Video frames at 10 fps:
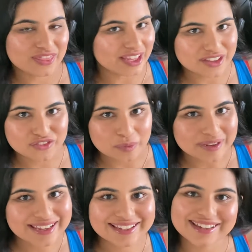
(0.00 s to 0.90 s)
Thank you for
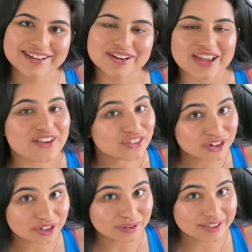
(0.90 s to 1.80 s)
being here. If you're
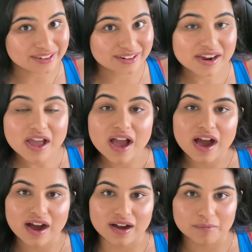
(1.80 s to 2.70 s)
new here,
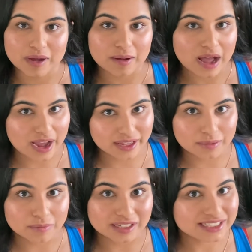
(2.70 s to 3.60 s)
I
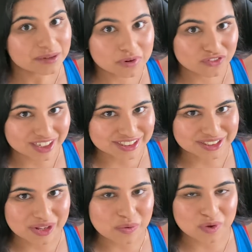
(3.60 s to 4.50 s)
am a tech
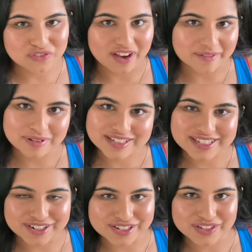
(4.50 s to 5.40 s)
professional with 5+
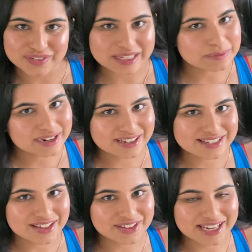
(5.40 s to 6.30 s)
years of
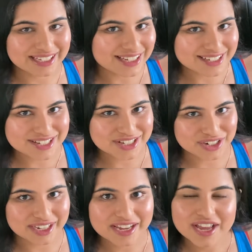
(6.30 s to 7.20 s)
experience in the tech
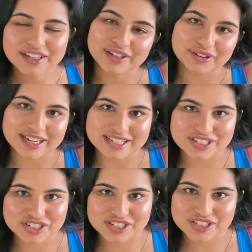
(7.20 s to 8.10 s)
industry. You
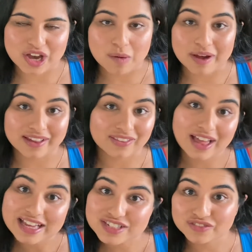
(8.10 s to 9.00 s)
guys just saw my
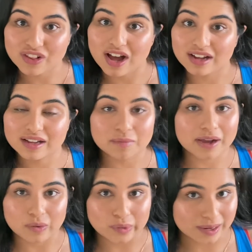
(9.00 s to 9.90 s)
last vlog
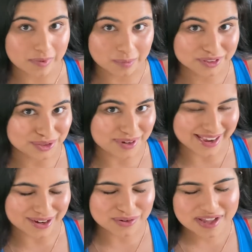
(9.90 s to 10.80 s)
about what I'm up to
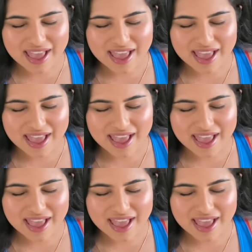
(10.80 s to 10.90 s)
now.